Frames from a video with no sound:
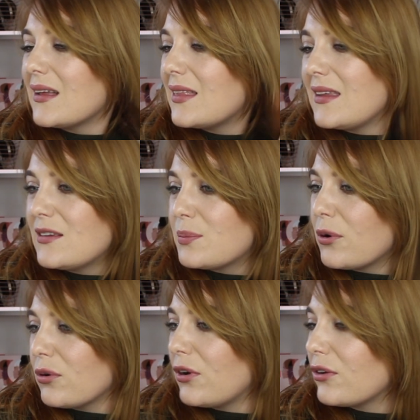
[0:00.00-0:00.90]
these
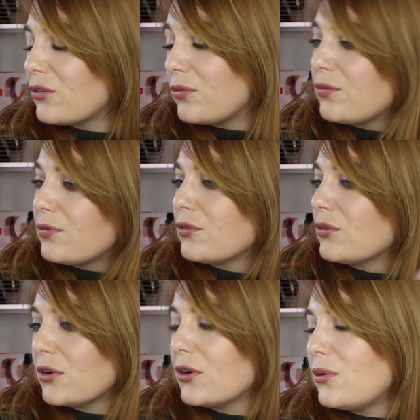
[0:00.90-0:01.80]
products
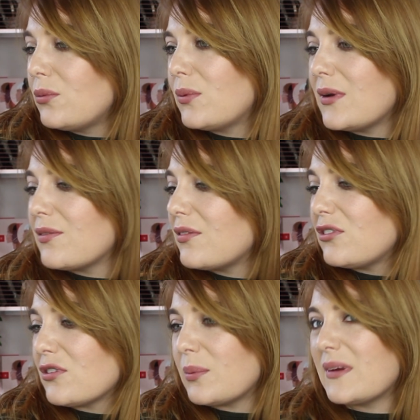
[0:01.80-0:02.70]
through with
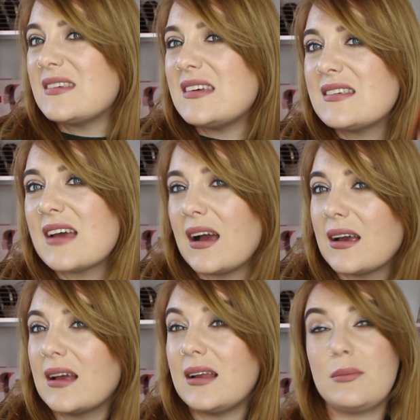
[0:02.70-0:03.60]
just my
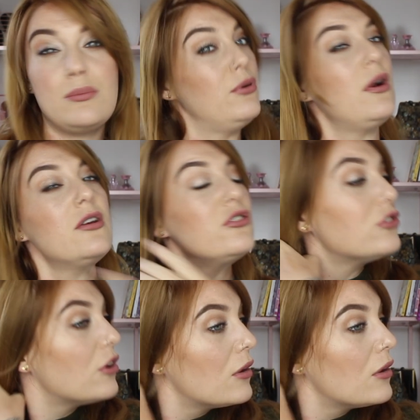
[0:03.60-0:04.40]
detangling brush,